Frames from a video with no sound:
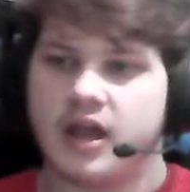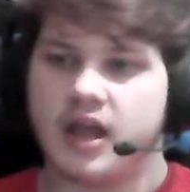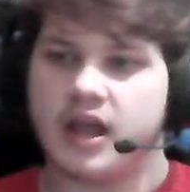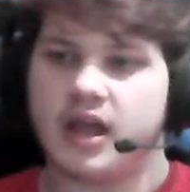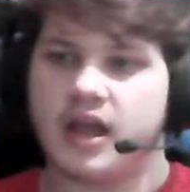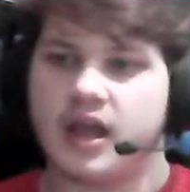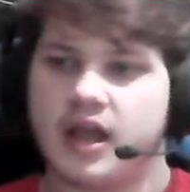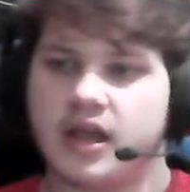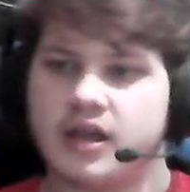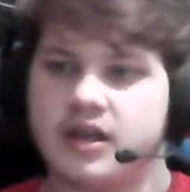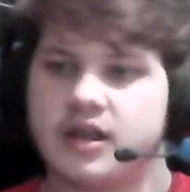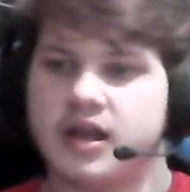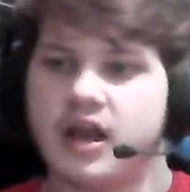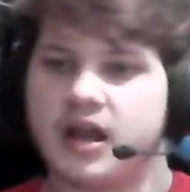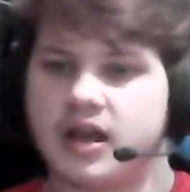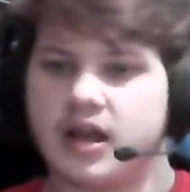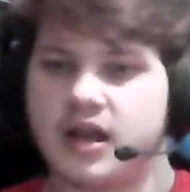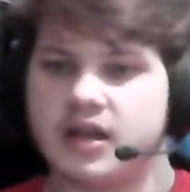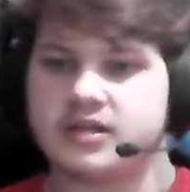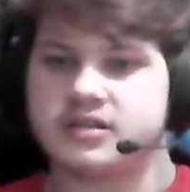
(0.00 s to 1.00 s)
And
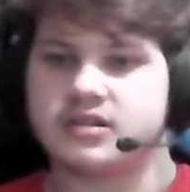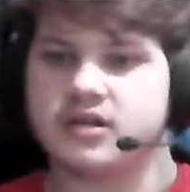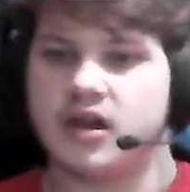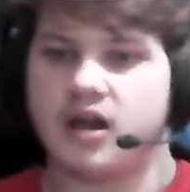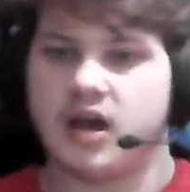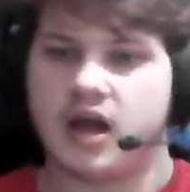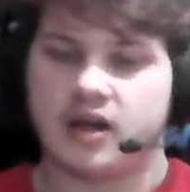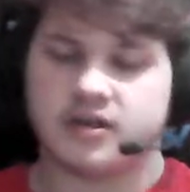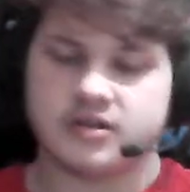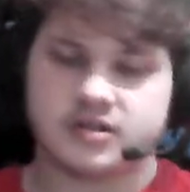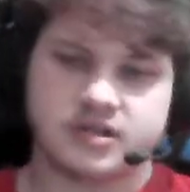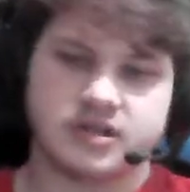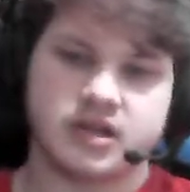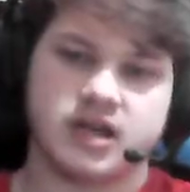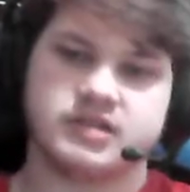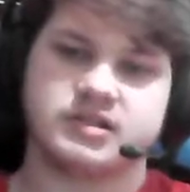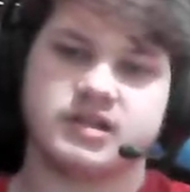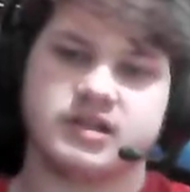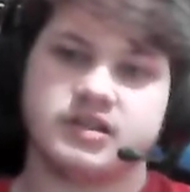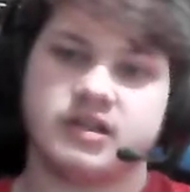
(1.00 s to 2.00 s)
yeah, guys, I'll see you
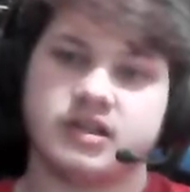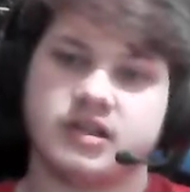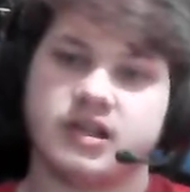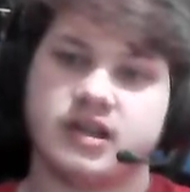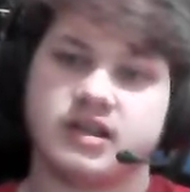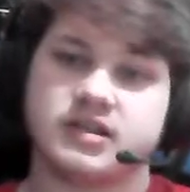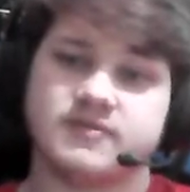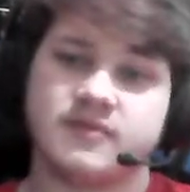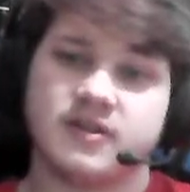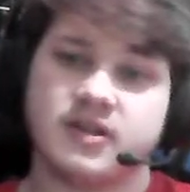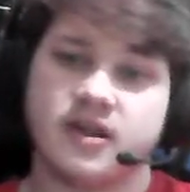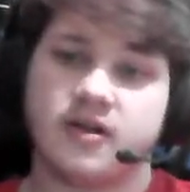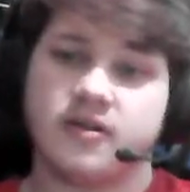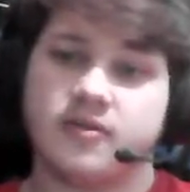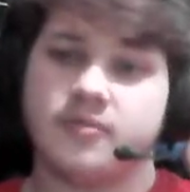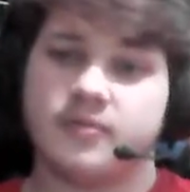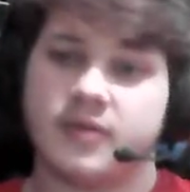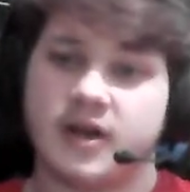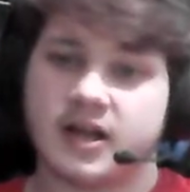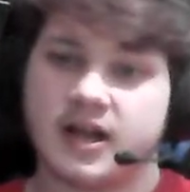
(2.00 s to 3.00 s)
guys in the next video.
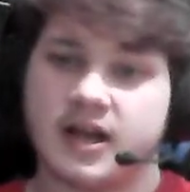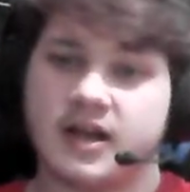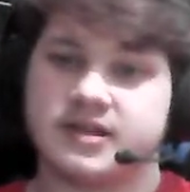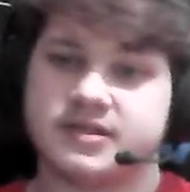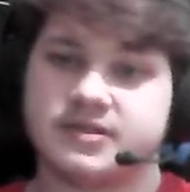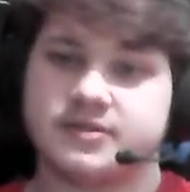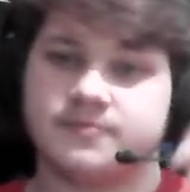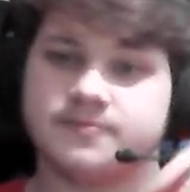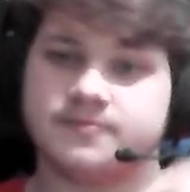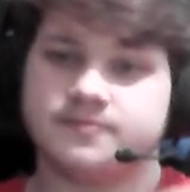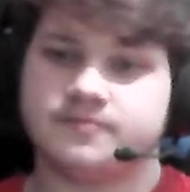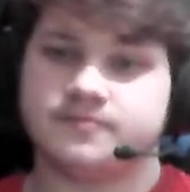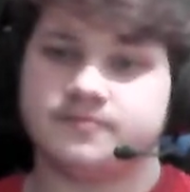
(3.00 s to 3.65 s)
Bye, guys.